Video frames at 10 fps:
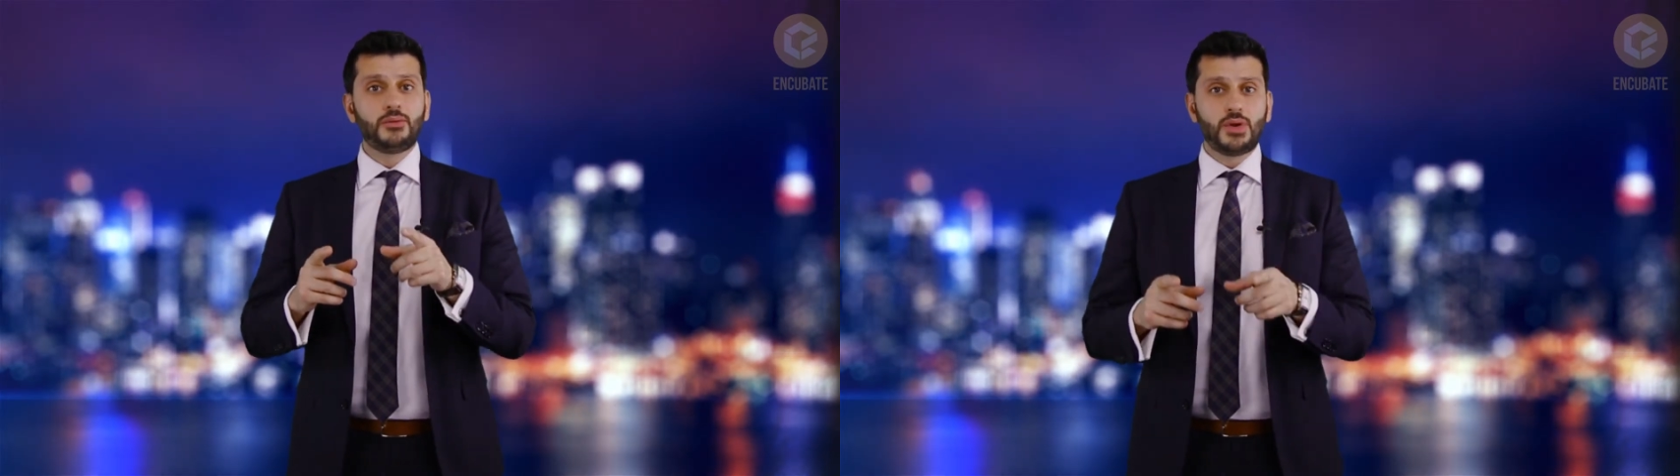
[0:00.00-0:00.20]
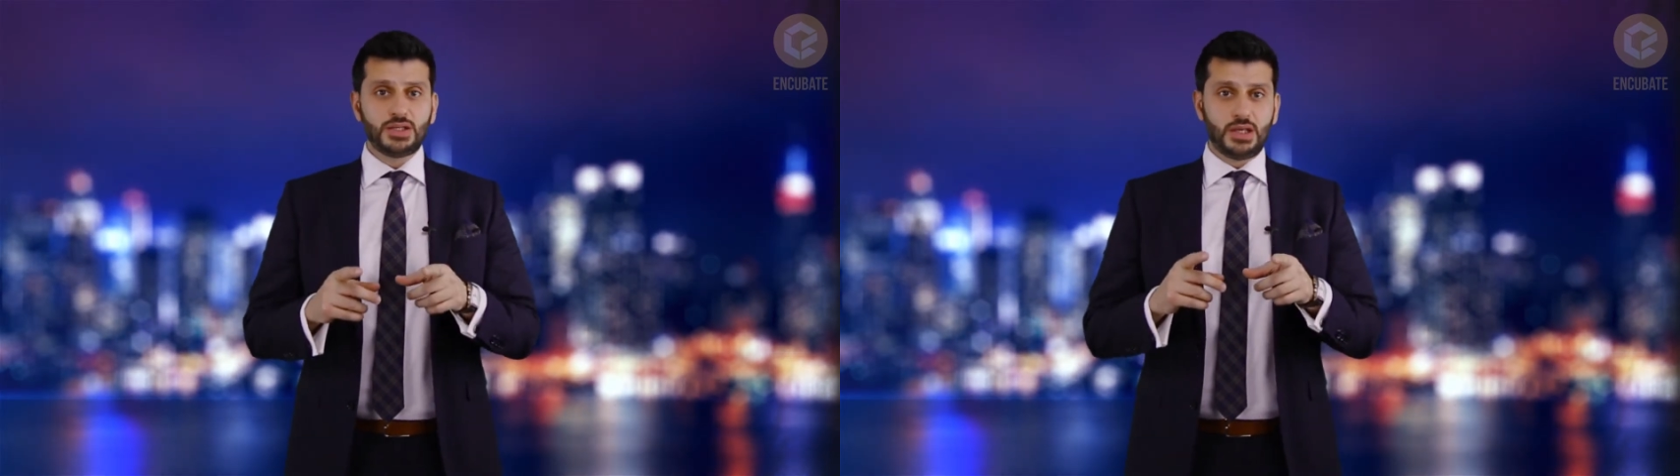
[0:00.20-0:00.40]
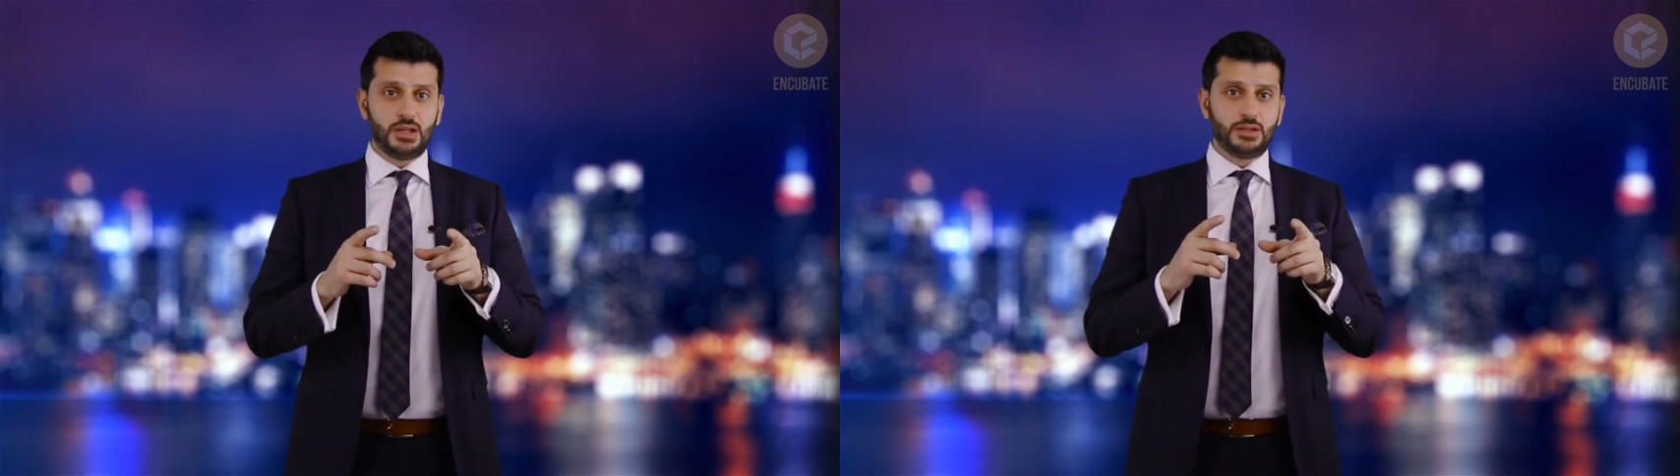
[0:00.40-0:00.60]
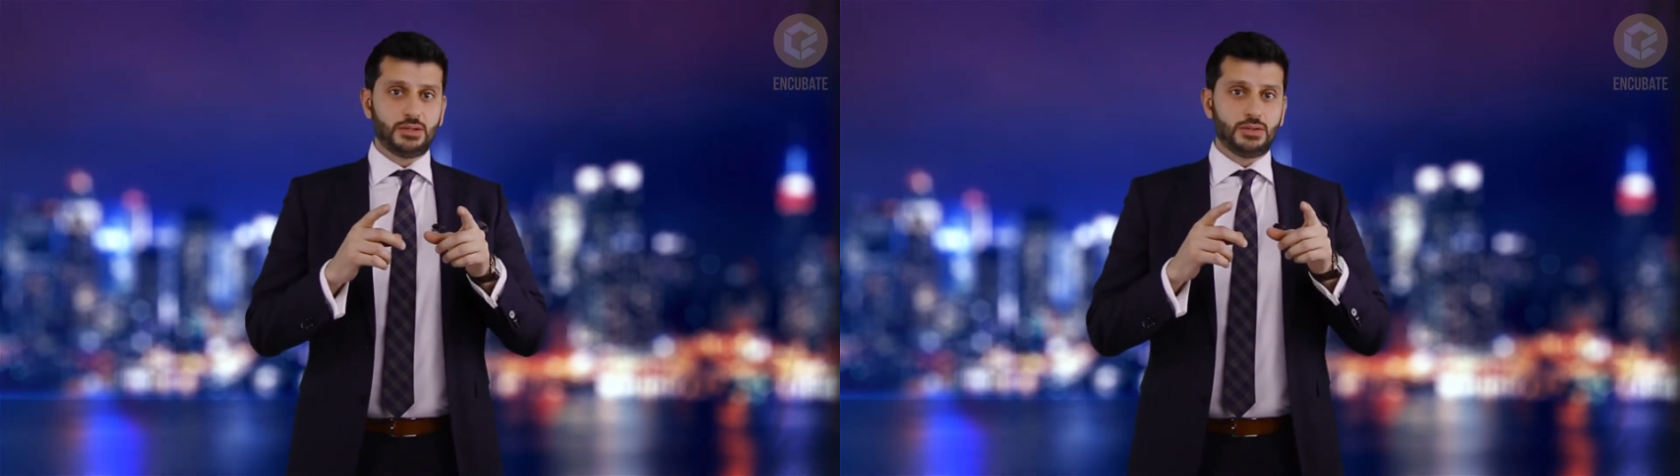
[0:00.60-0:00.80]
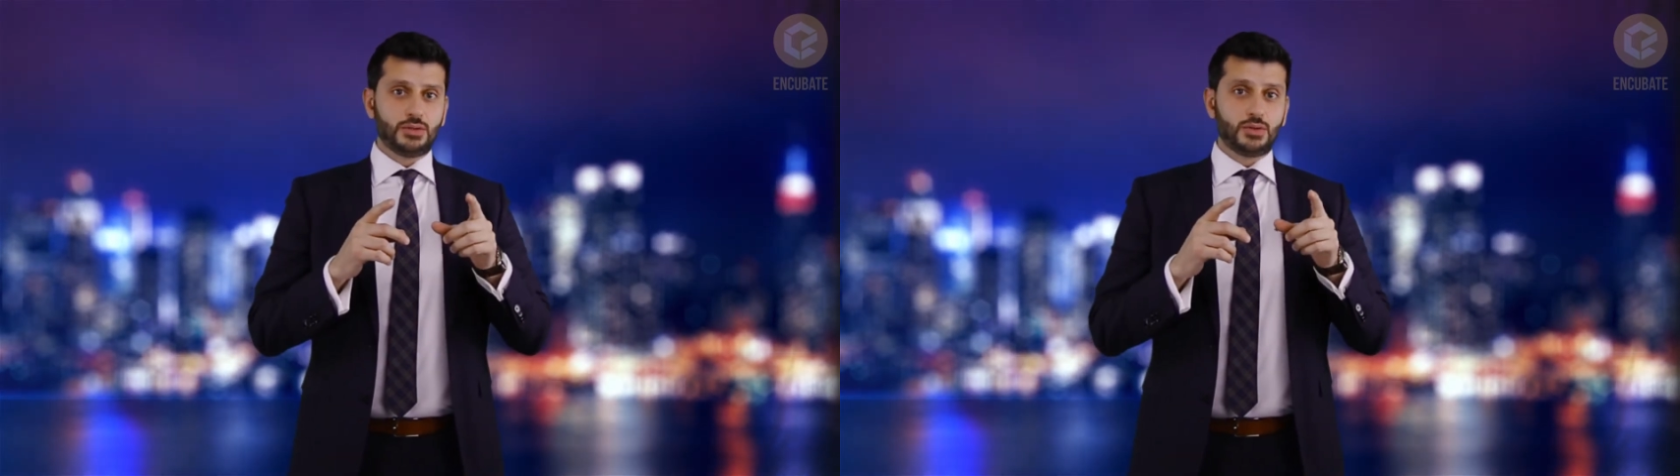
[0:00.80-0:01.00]
resident
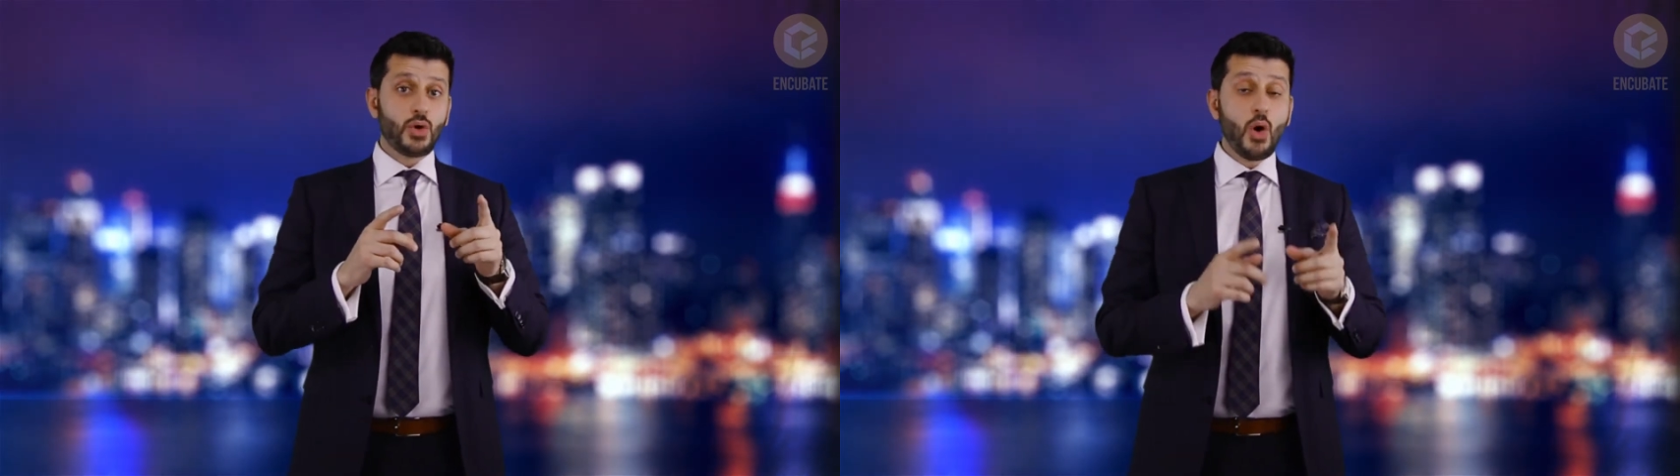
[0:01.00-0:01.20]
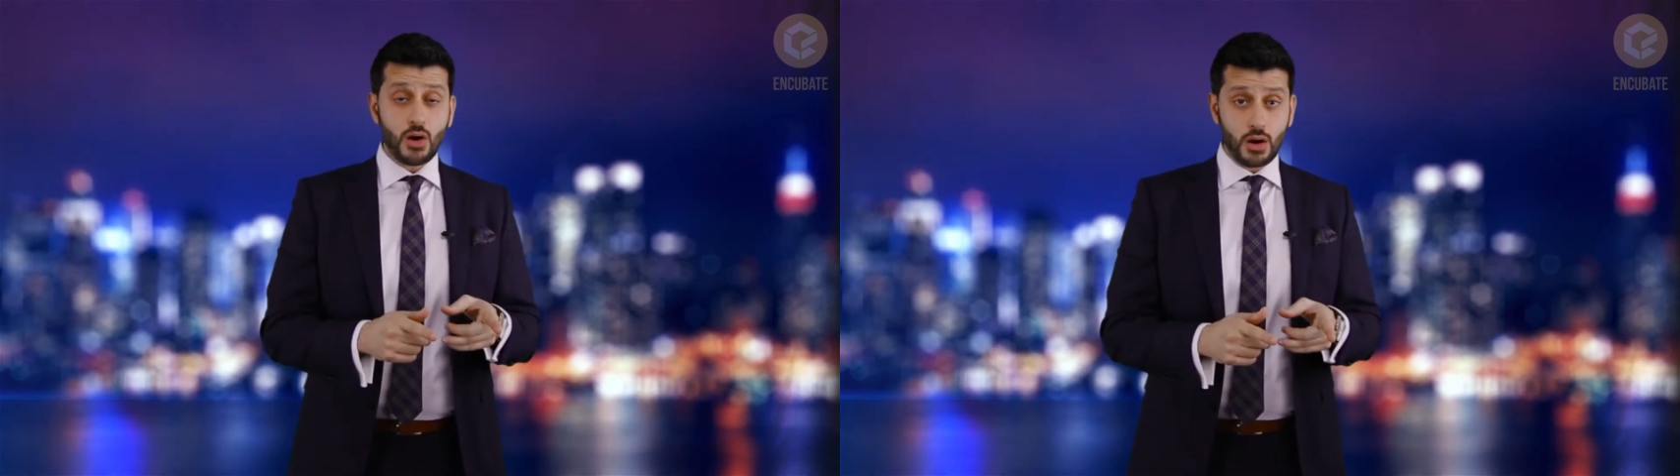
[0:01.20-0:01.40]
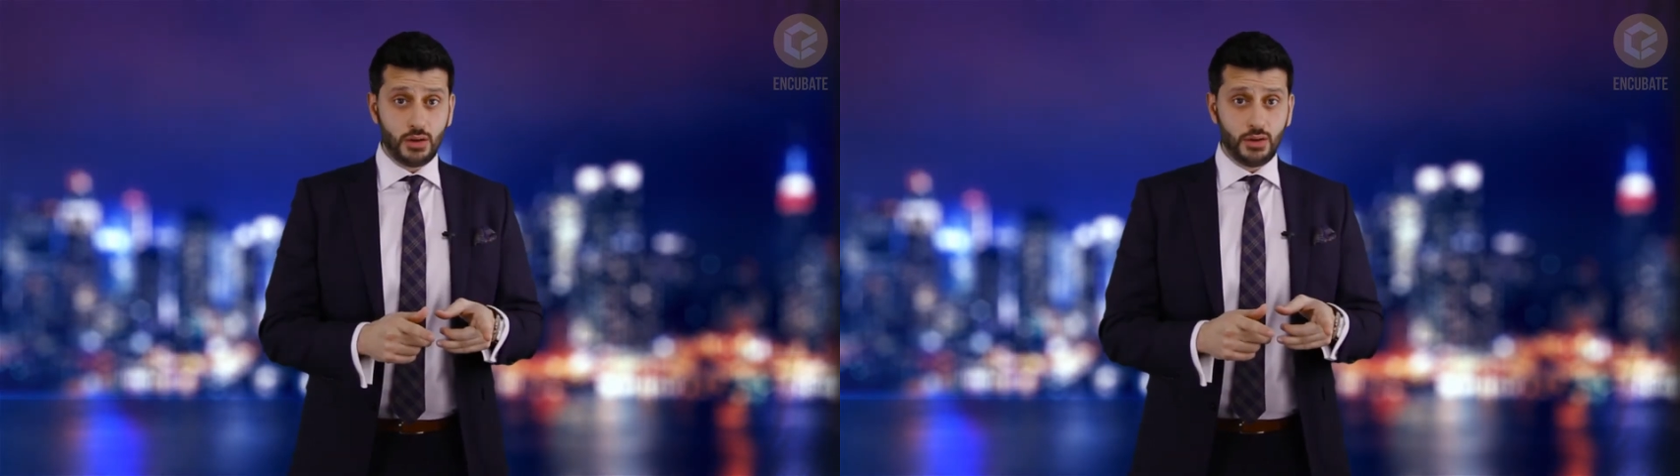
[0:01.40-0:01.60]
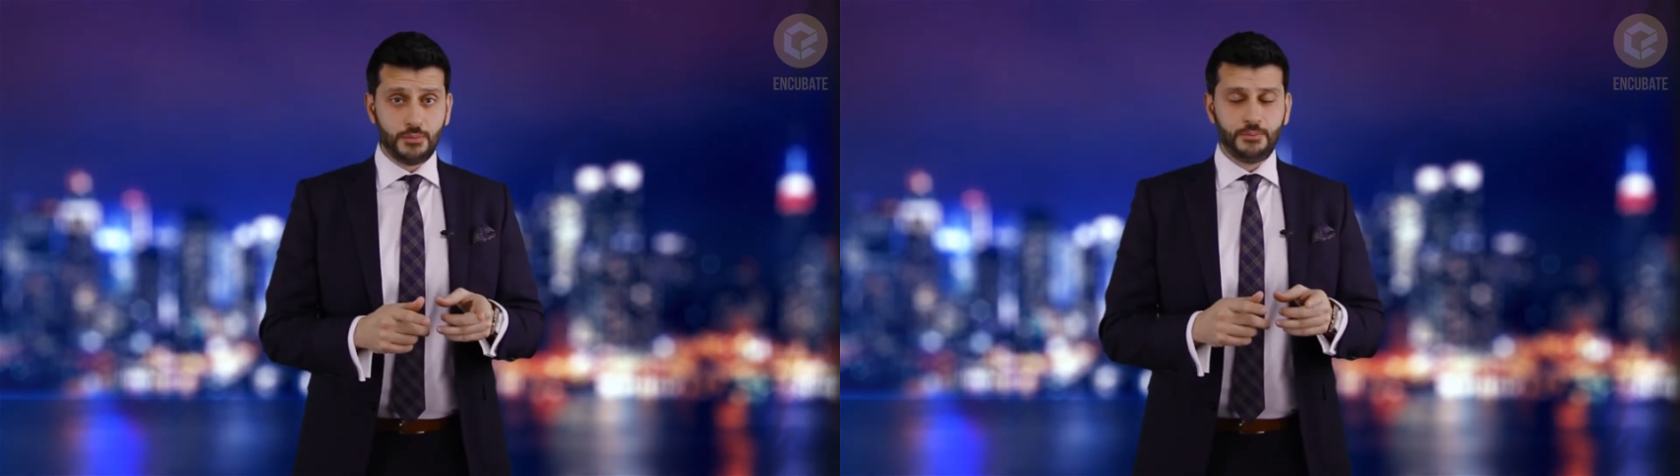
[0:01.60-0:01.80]
card.